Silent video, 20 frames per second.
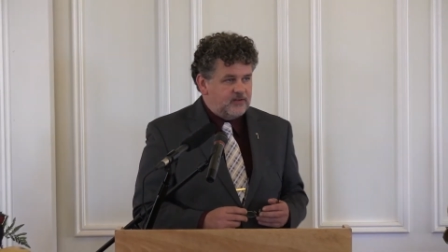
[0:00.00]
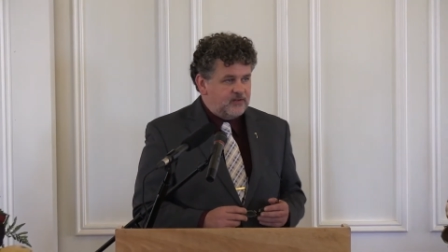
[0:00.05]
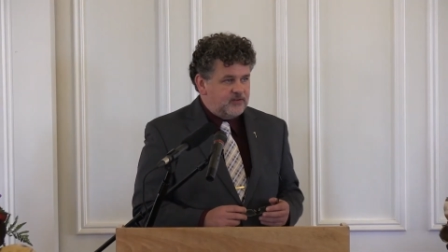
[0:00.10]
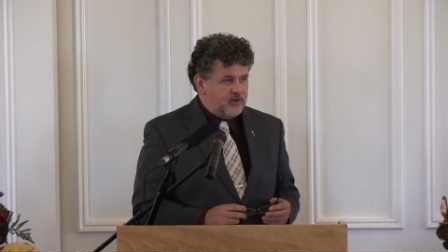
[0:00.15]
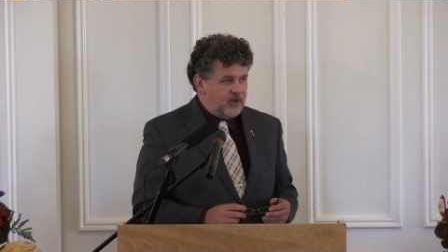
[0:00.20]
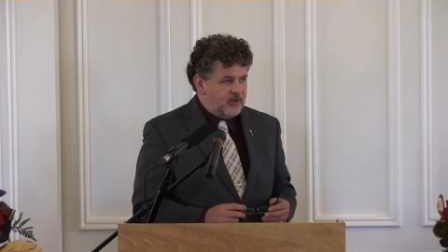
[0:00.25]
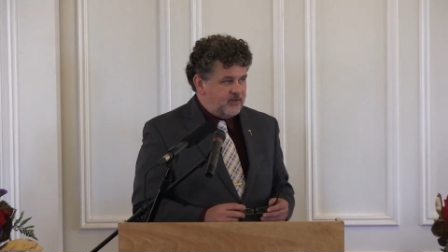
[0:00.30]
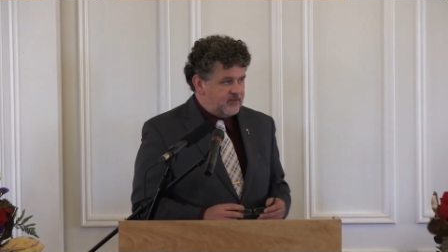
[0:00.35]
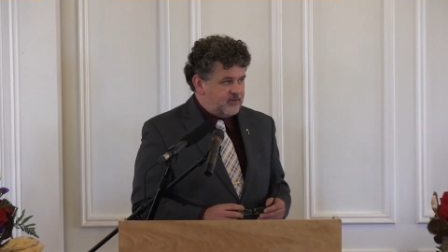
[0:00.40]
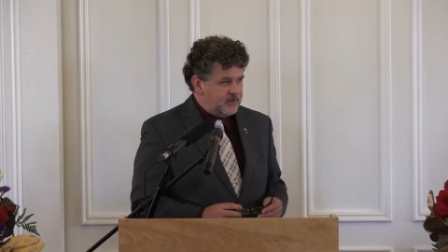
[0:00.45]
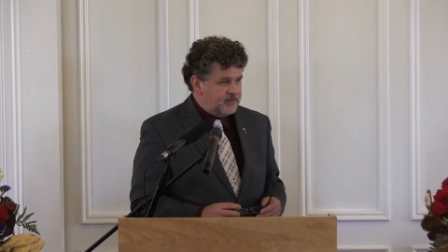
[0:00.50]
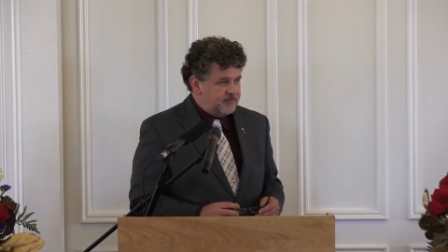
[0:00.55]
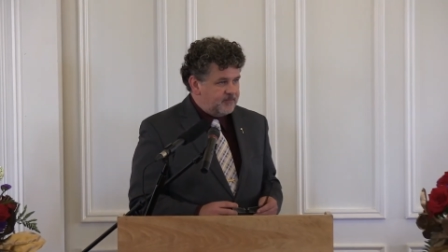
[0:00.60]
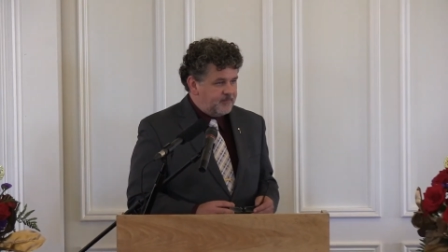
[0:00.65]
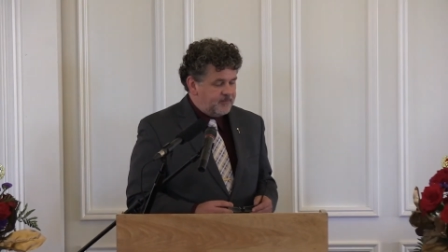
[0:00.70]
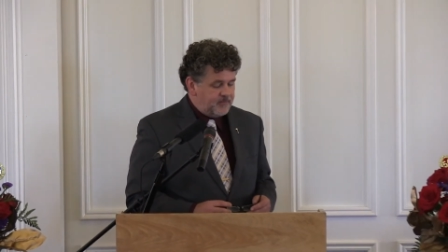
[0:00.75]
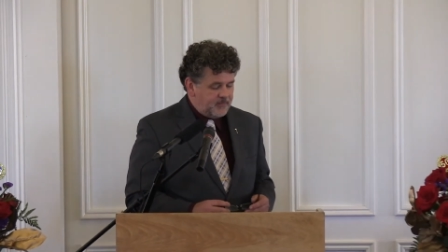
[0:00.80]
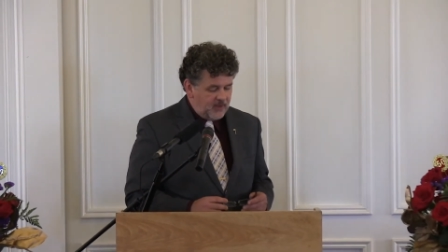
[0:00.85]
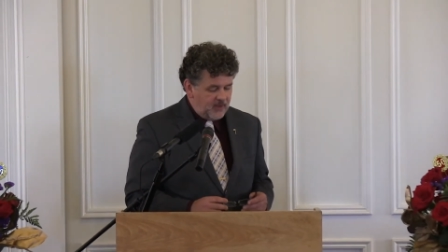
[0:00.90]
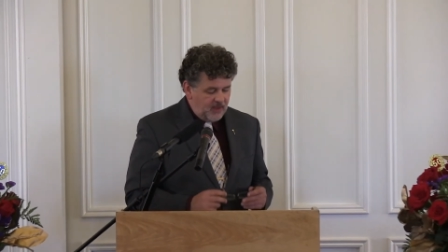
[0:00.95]
to Jason.
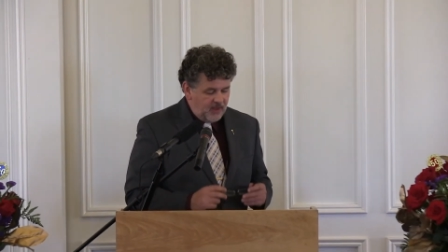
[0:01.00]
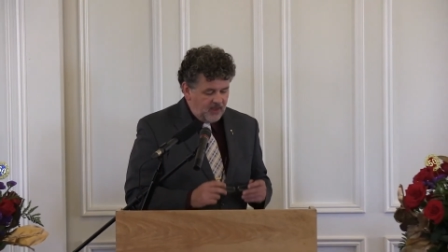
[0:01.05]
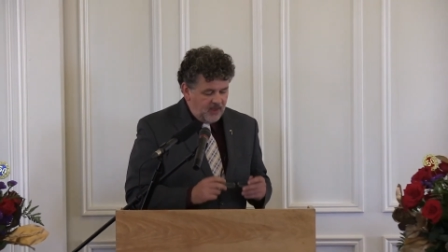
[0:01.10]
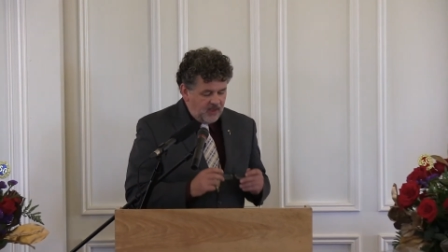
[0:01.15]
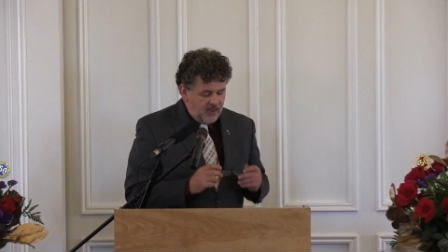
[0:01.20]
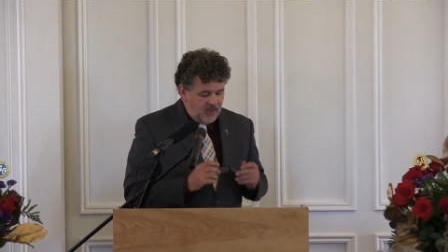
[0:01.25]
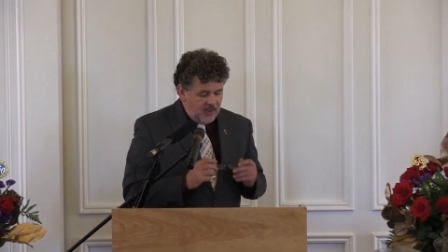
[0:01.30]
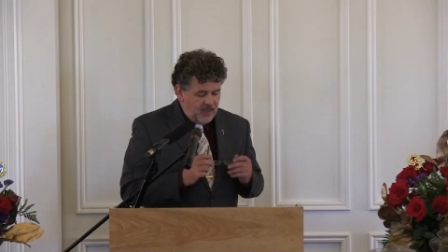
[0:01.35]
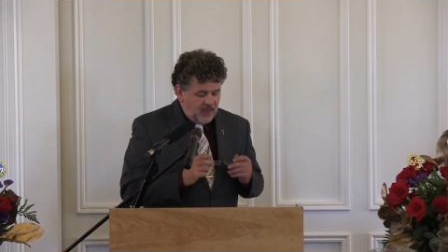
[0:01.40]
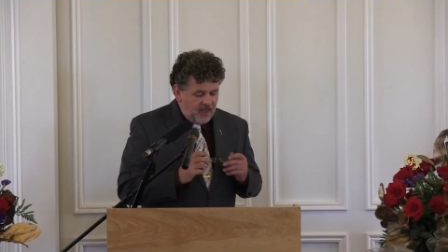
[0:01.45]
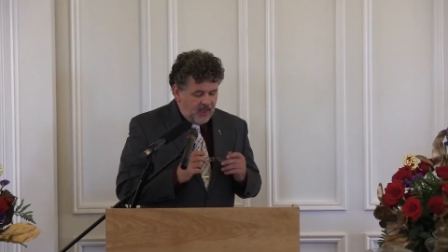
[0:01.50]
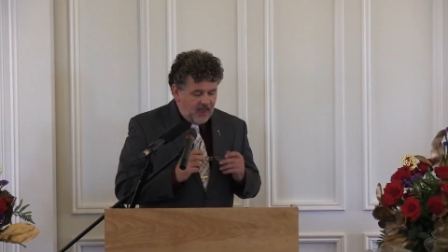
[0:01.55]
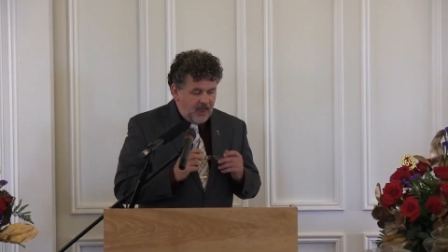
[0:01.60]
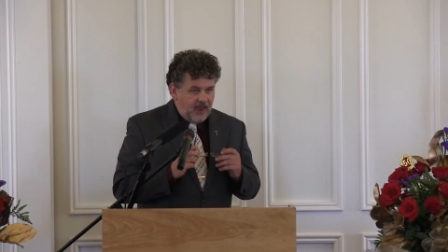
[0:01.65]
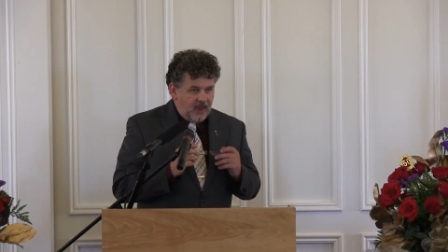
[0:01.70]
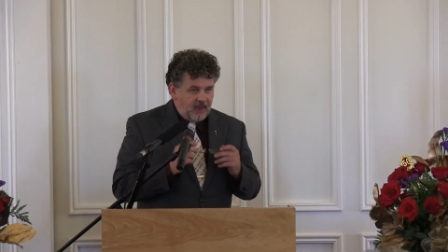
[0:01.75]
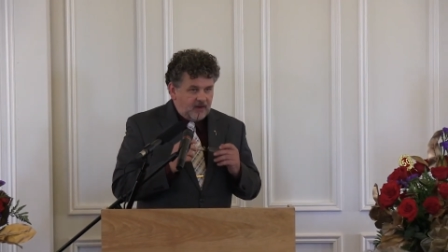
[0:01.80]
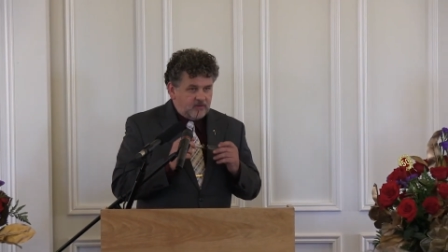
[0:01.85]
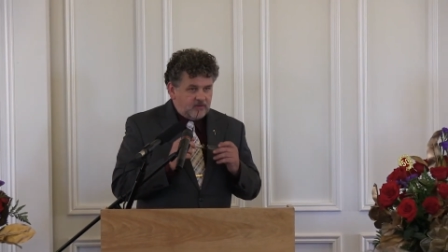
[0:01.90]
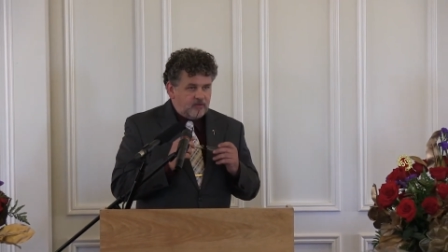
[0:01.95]

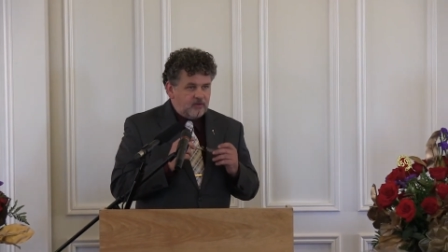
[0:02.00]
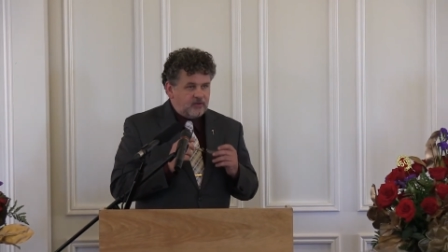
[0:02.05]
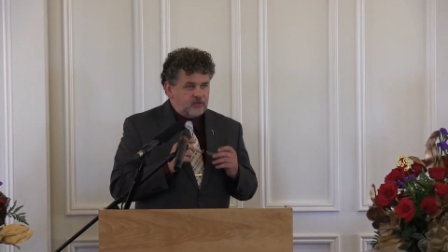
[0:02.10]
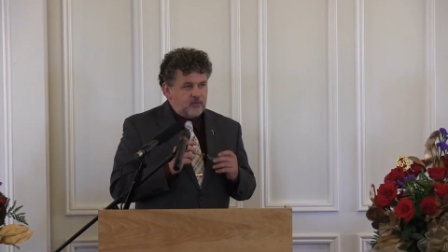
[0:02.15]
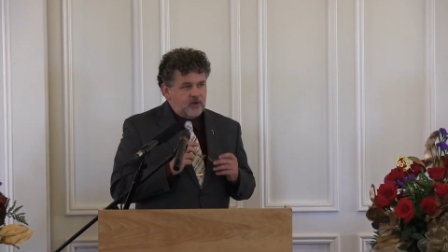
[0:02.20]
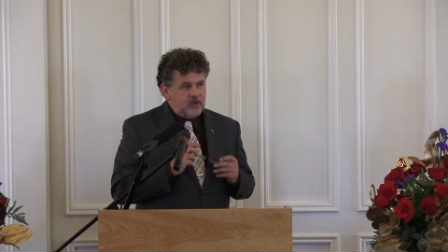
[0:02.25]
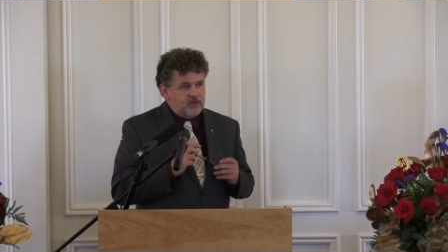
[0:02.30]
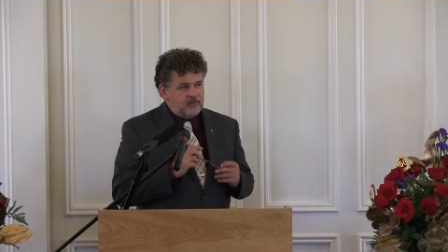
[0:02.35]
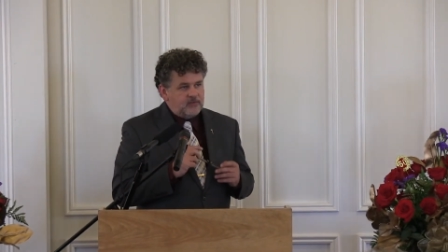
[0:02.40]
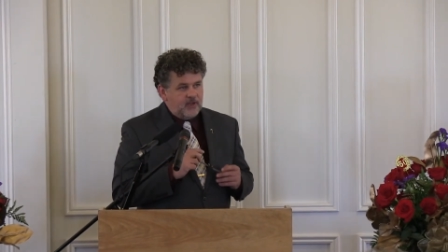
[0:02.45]
And the three of